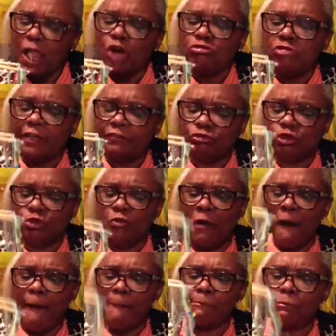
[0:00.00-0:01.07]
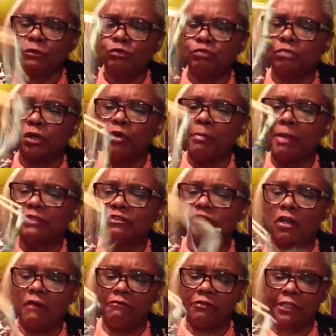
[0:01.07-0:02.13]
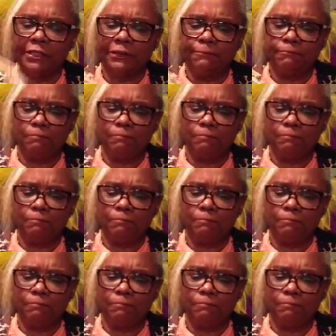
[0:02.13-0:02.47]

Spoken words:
that's too hot. I'll burn myself, right?